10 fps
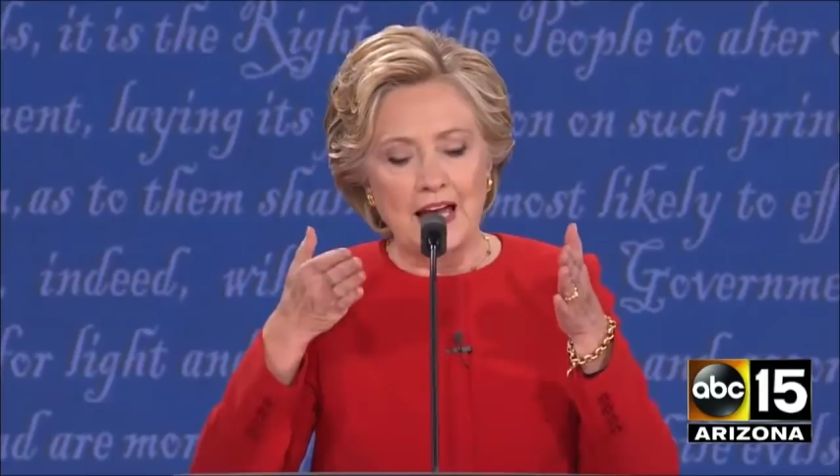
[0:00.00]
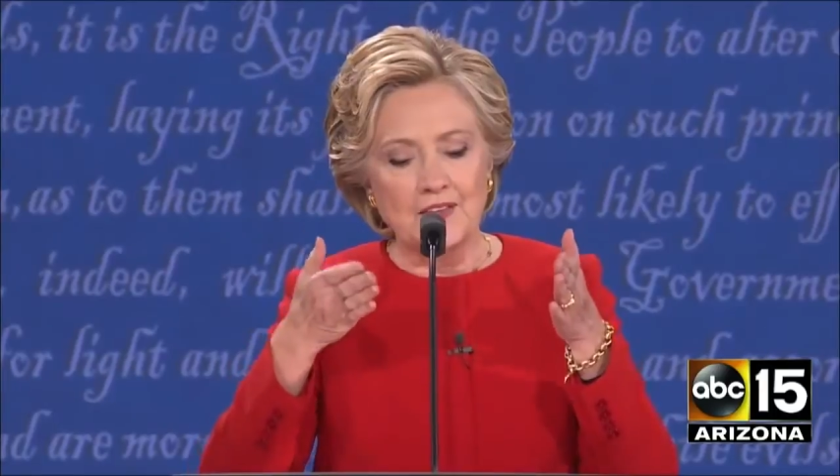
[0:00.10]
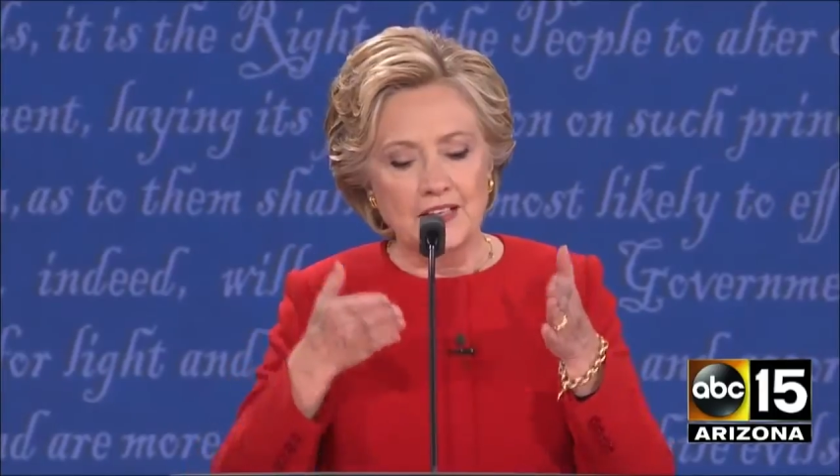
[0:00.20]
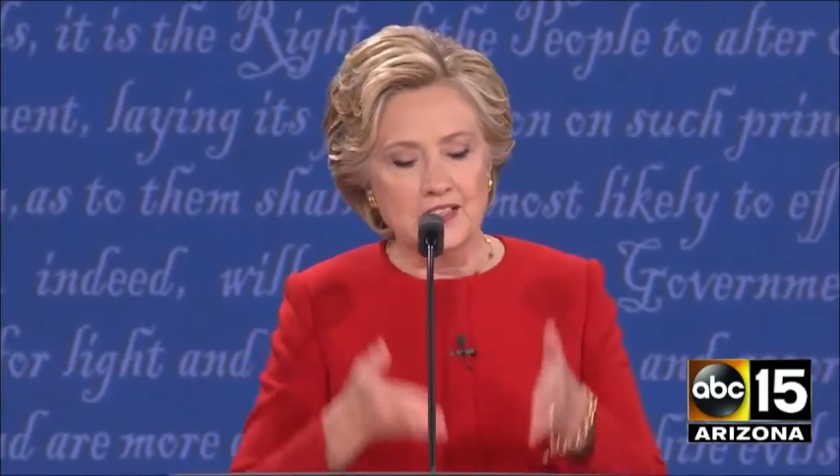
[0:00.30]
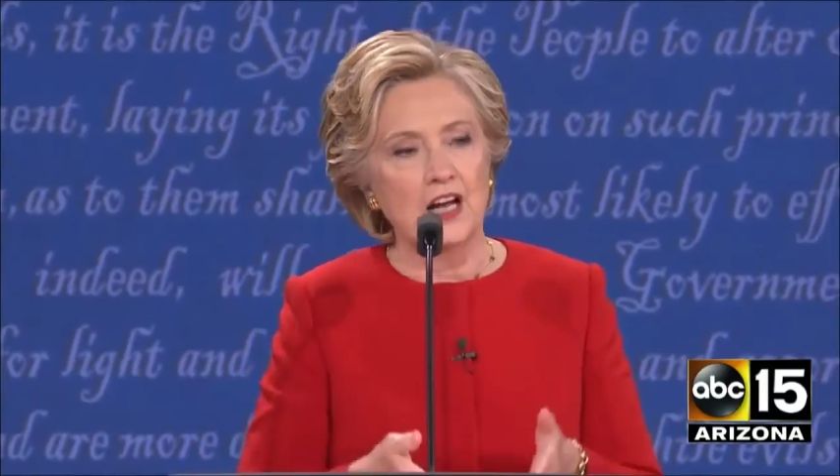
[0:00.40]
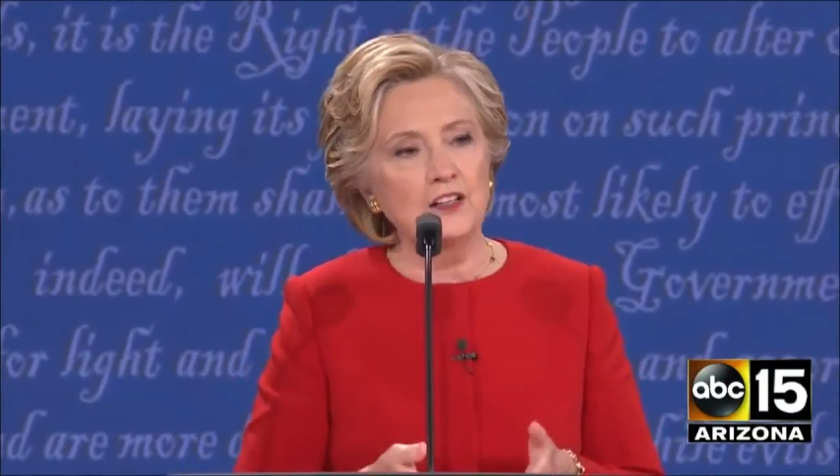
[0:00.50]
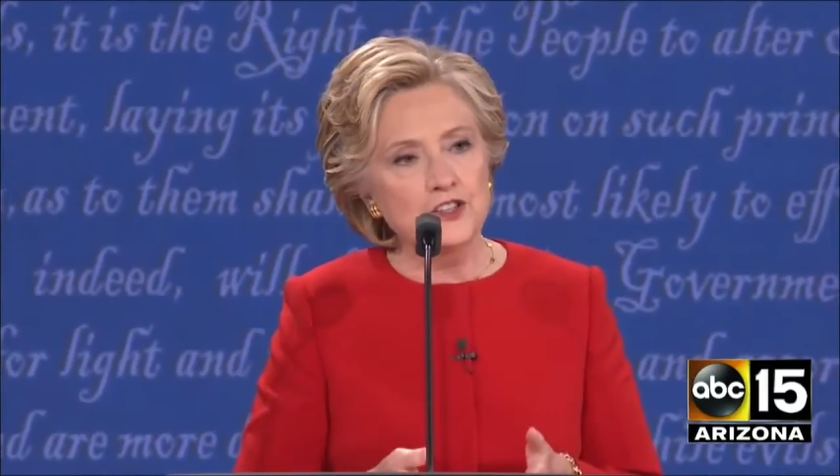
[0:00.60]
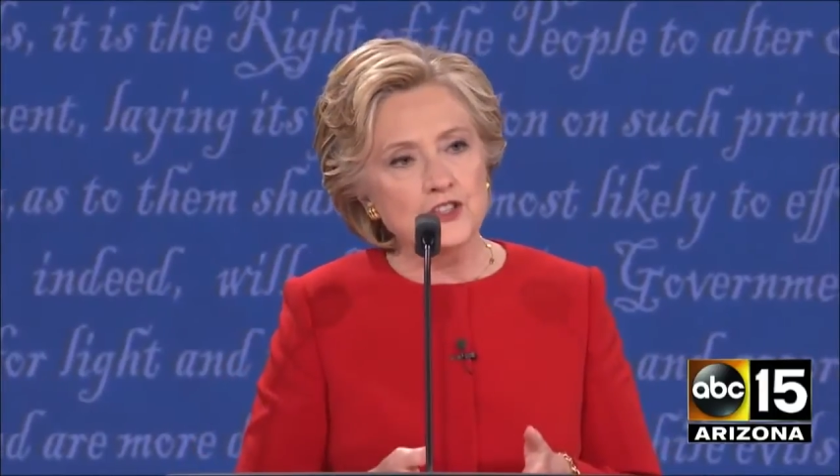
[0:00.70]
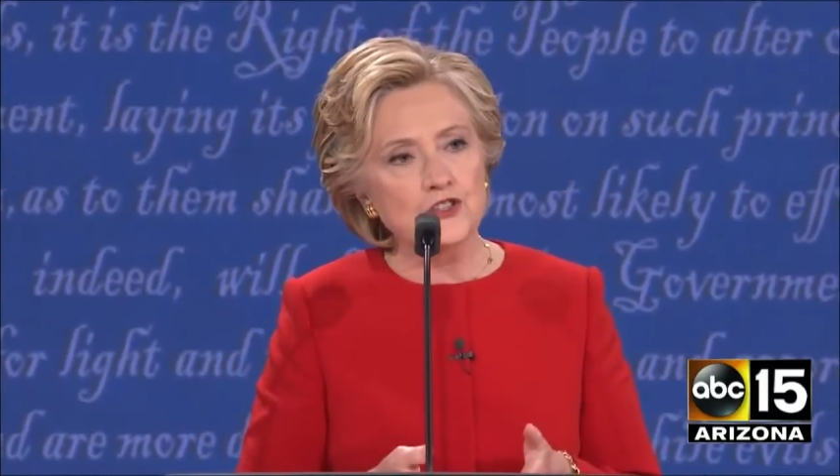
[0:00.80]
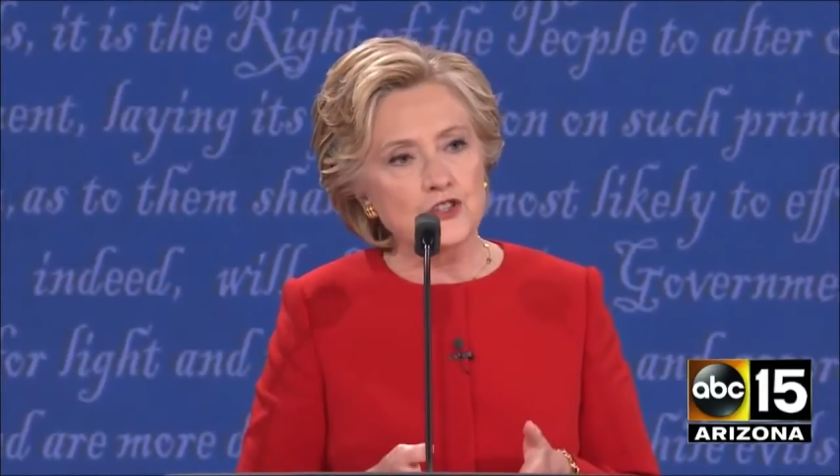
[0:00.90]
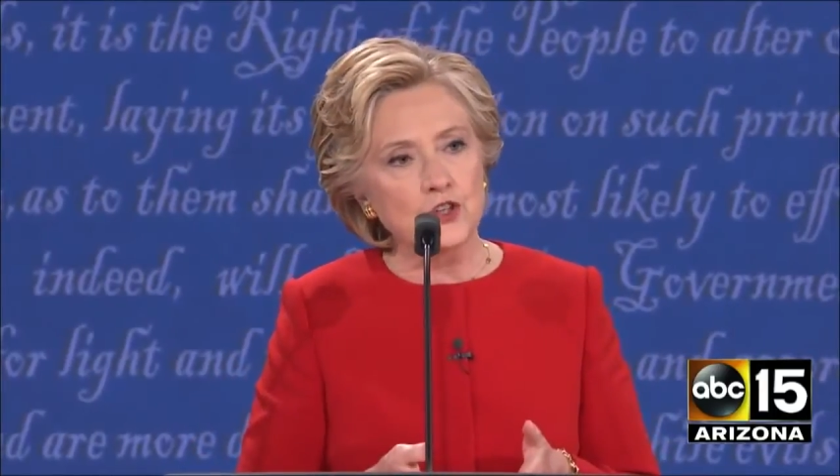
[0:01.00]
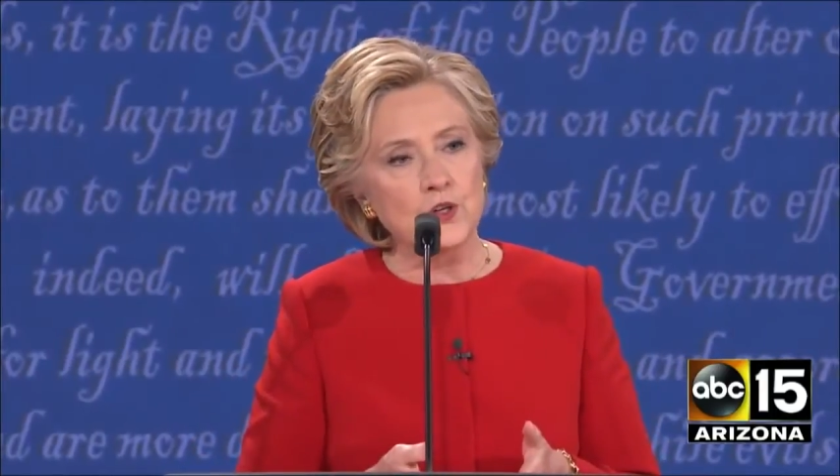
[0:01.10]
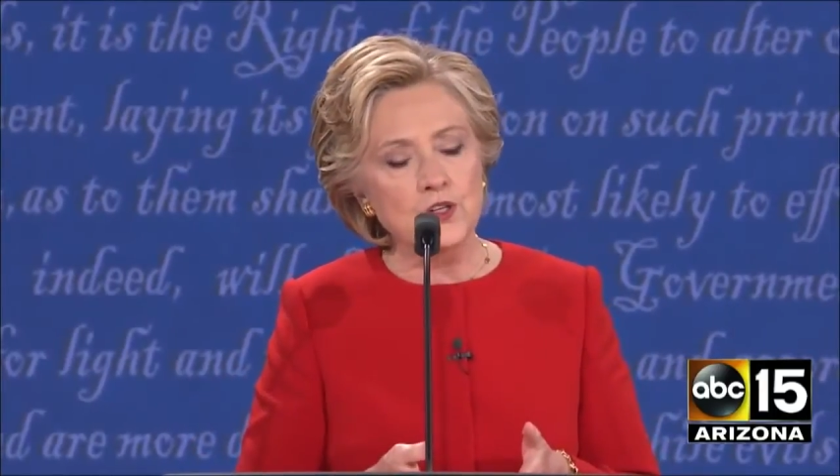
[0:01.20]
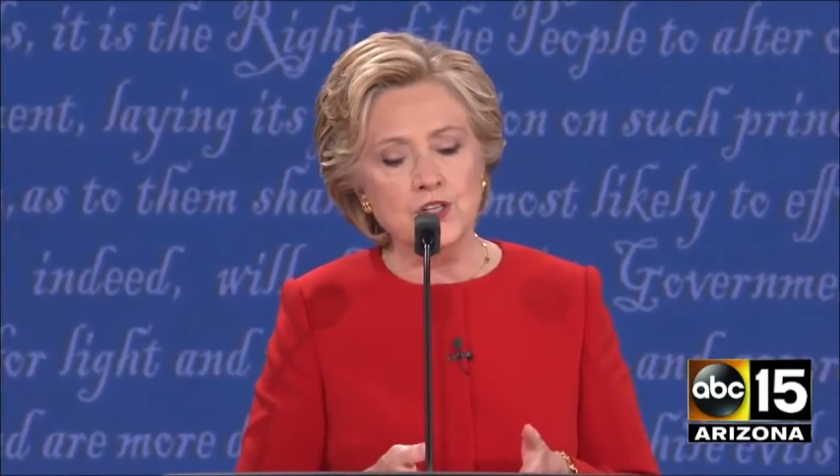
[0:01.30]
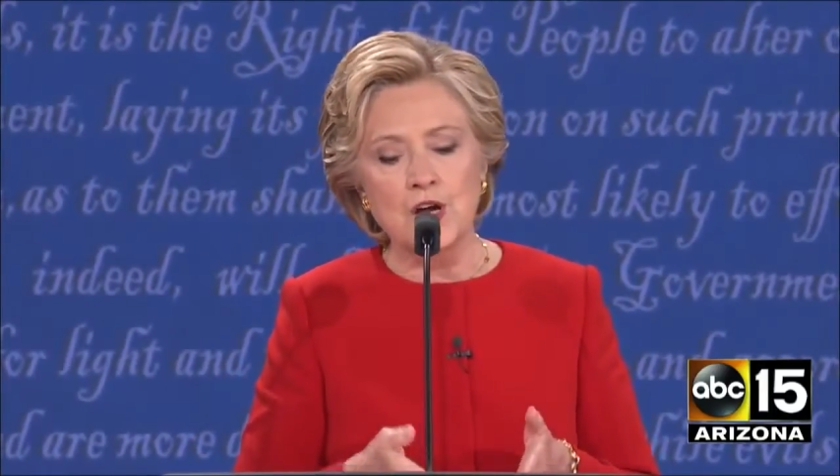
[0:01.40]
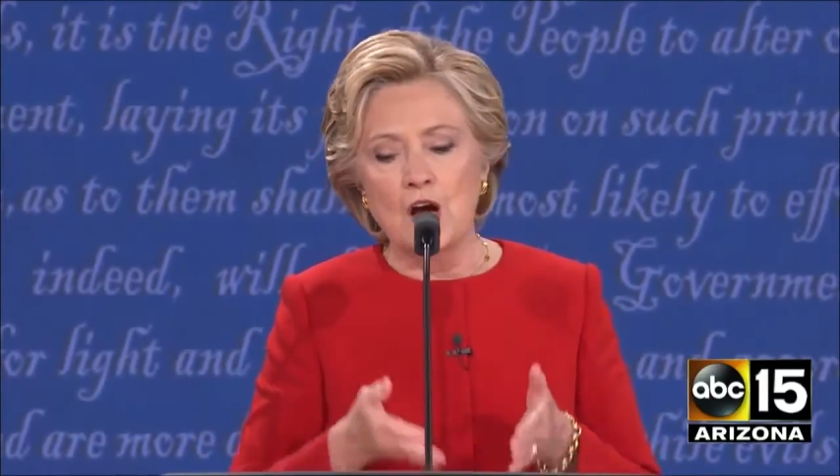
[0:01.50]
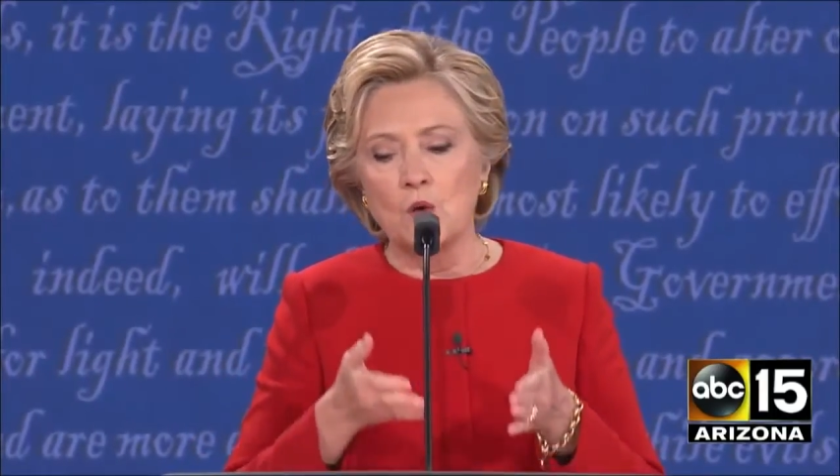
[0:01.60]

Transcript: have an intelligence surge